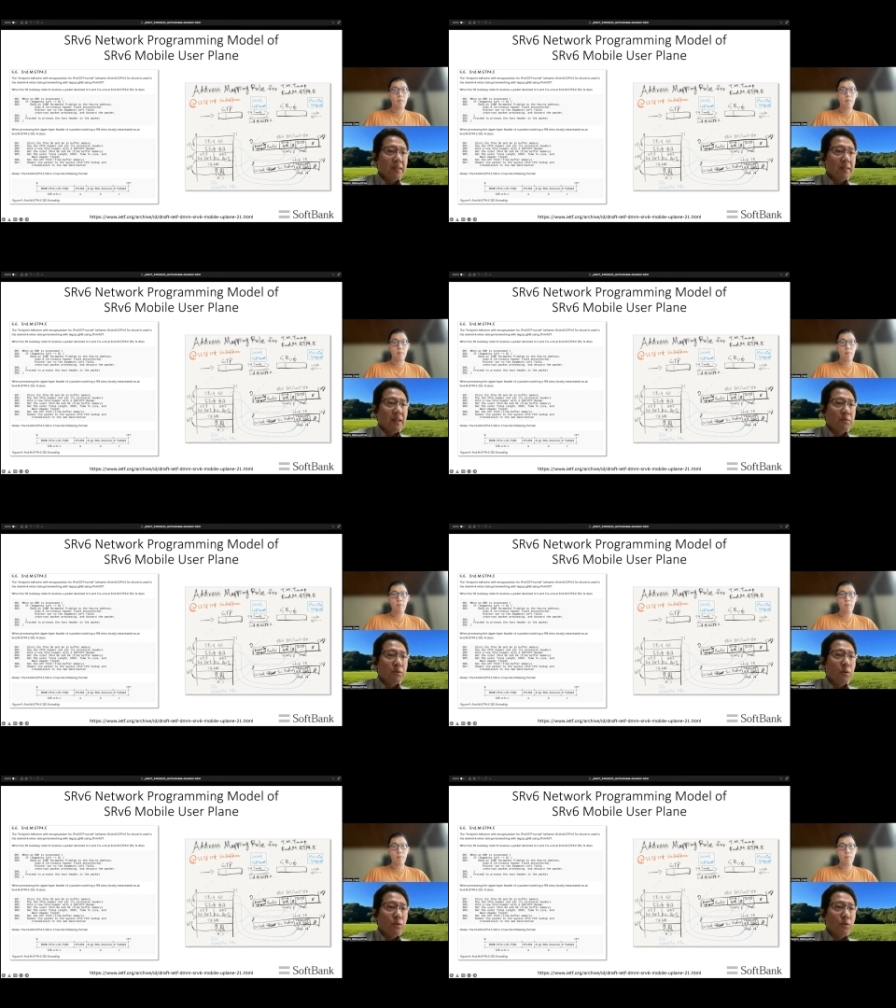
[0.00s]
some
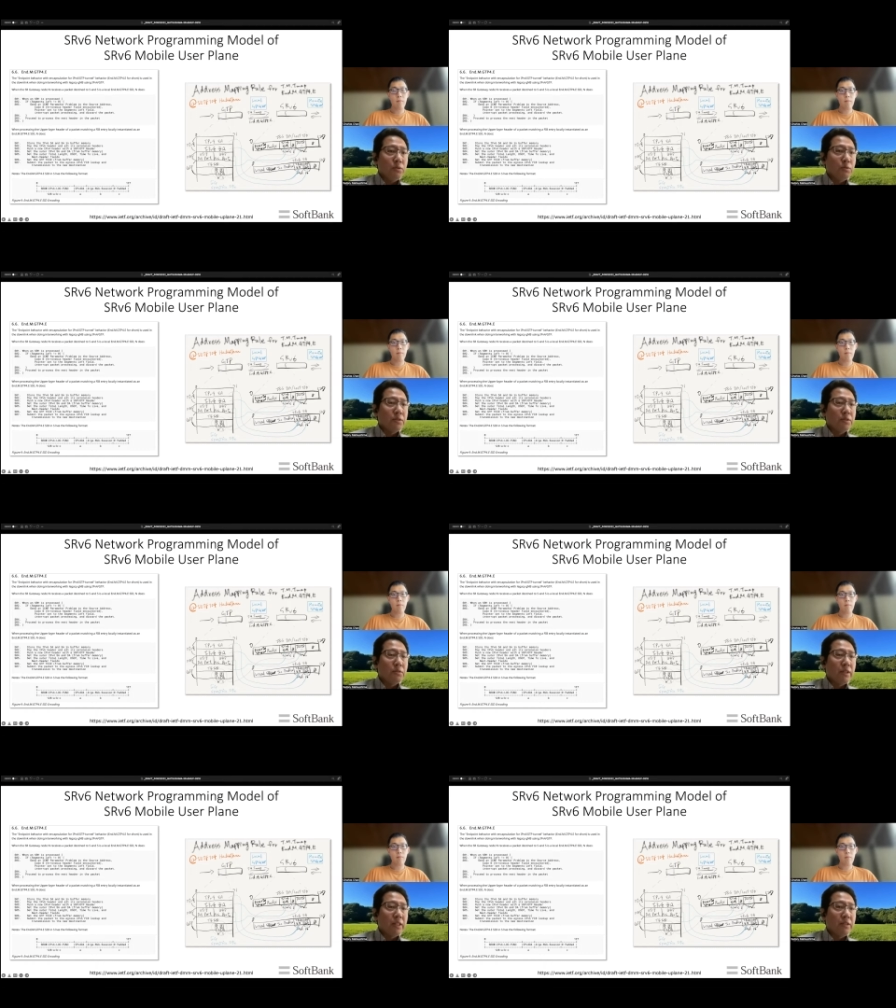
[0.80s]
node
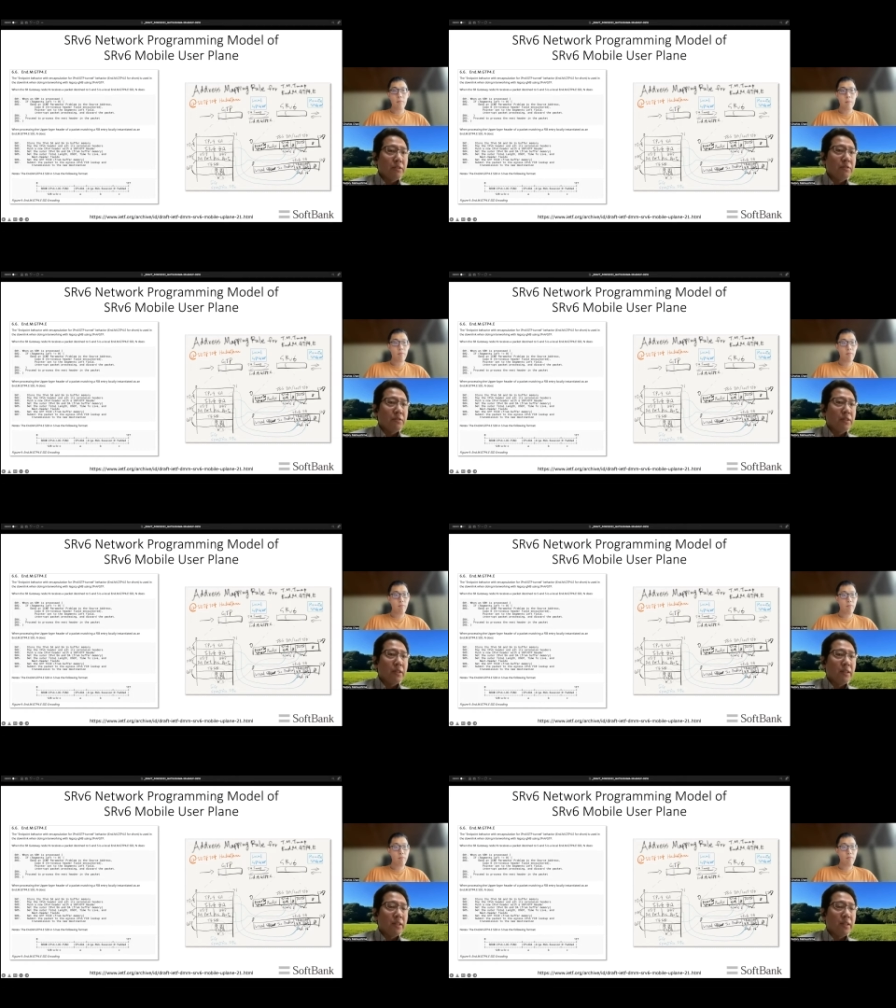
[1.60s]
translates
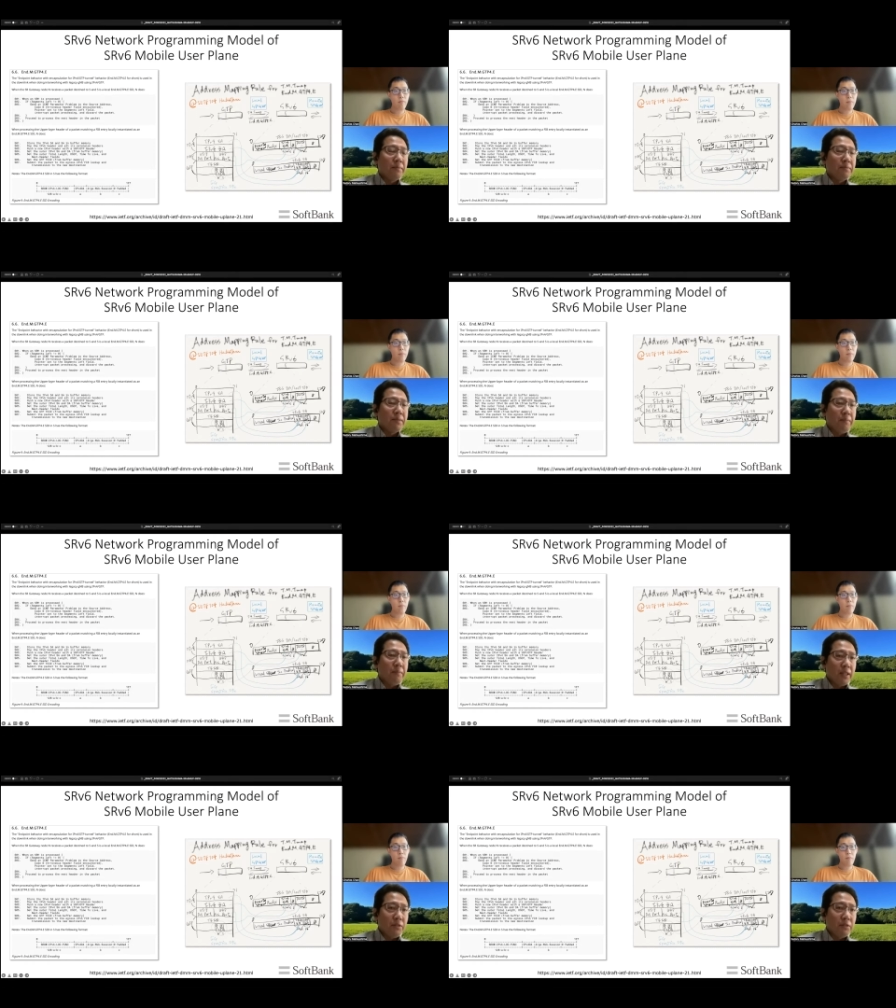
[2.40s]
the
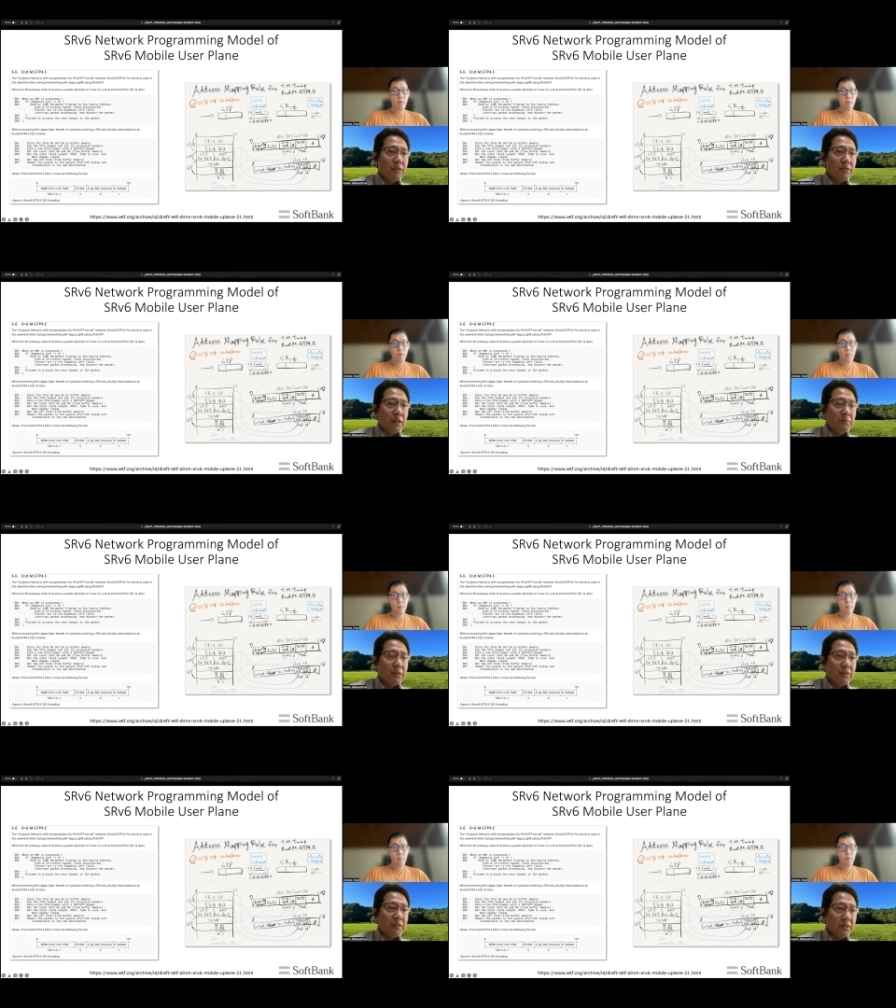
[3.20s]
packet to
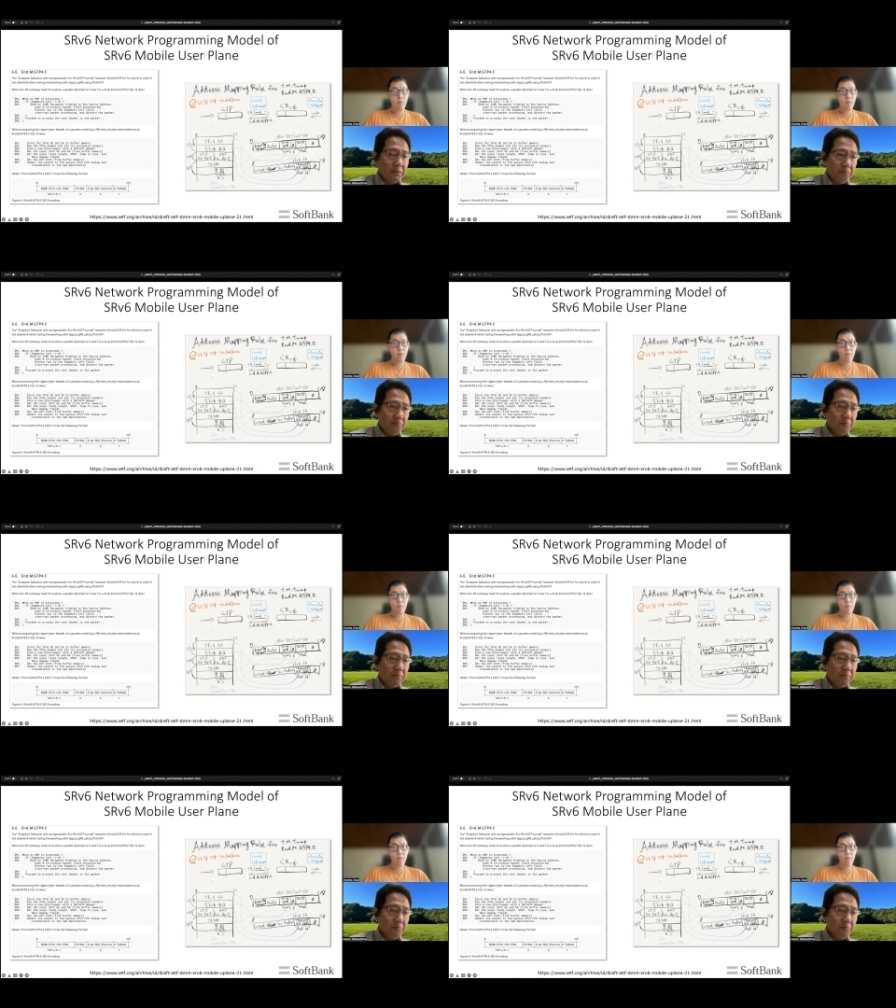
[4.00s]
SRv6